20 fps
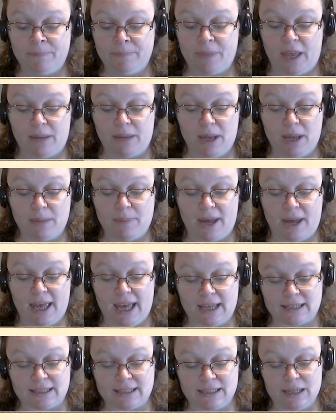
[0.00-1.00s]
and made my
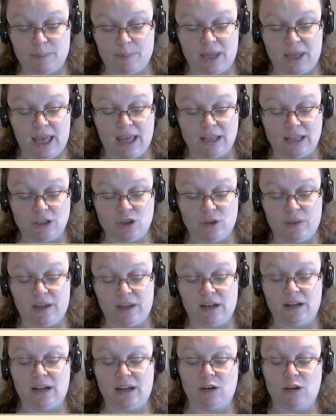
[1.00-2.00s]
axe slip again so that
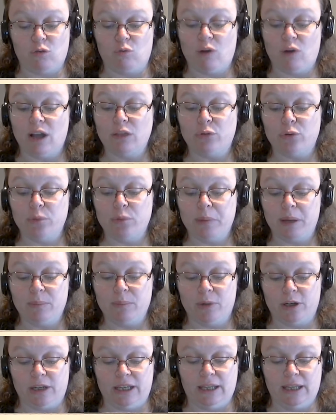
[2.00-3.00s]
it cut right through my
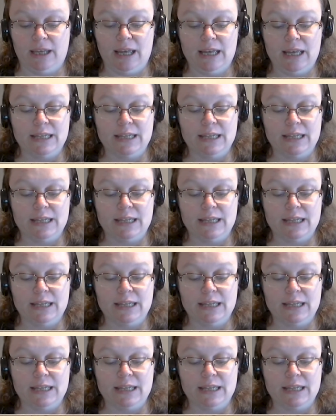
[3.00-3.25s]
body,